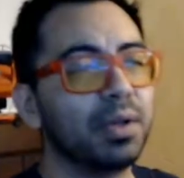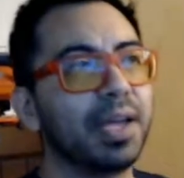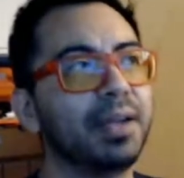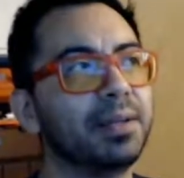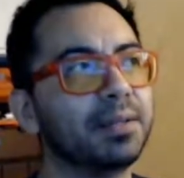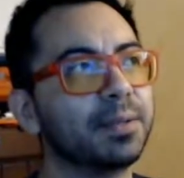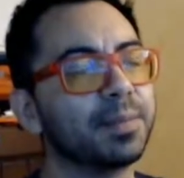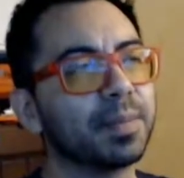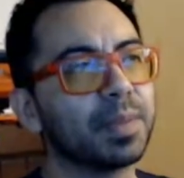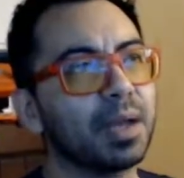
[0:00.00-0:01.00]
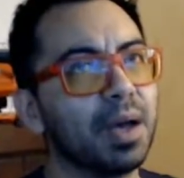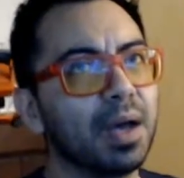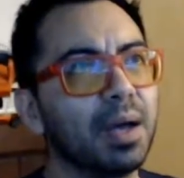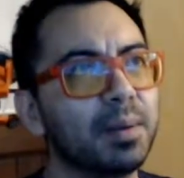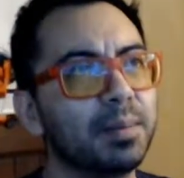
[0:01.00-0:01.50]
And
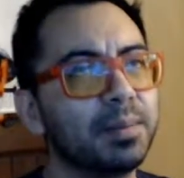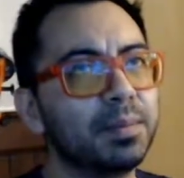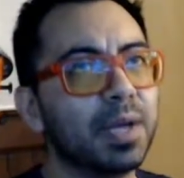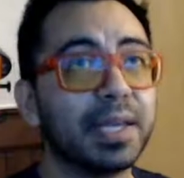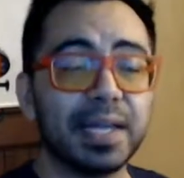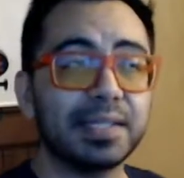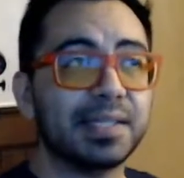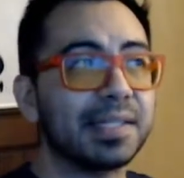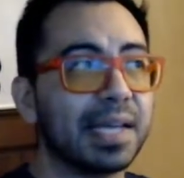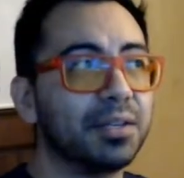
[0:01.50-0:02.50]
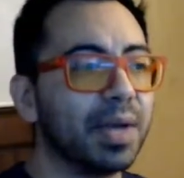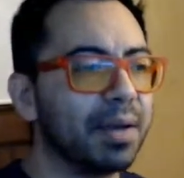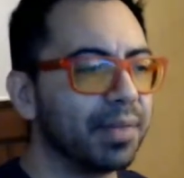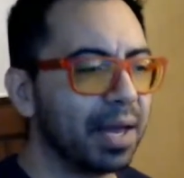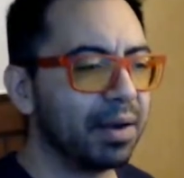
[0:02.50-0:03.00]
again, since I do
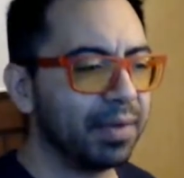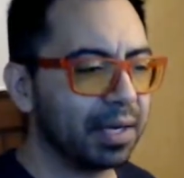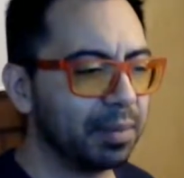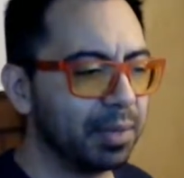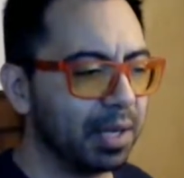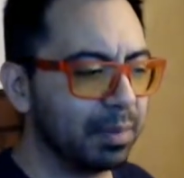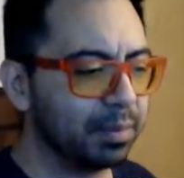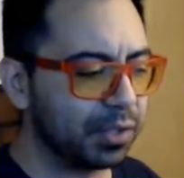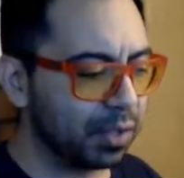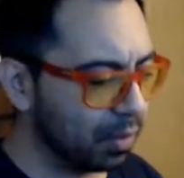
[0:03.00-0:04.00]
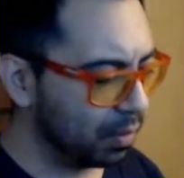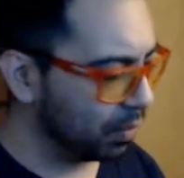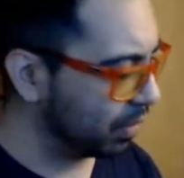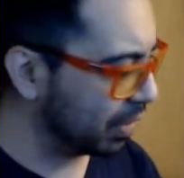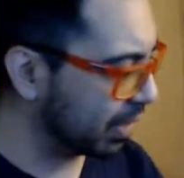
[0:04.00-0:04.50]
have that event coming up, so
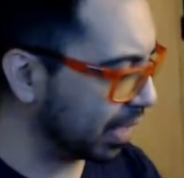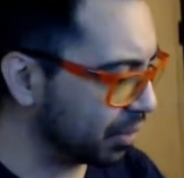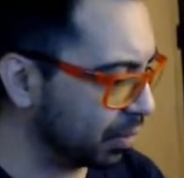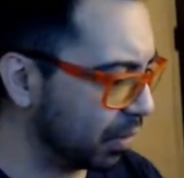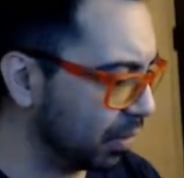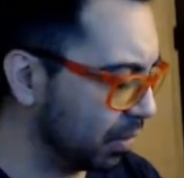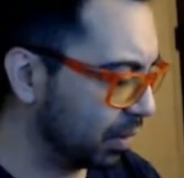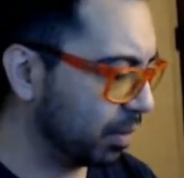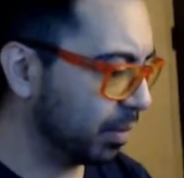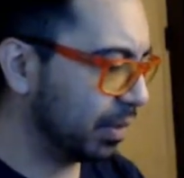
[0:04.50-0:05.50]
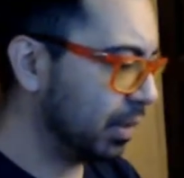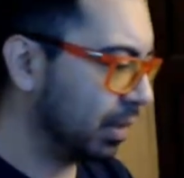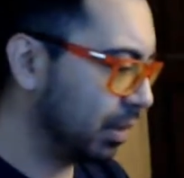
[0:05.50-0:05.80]
the schedule, let me see.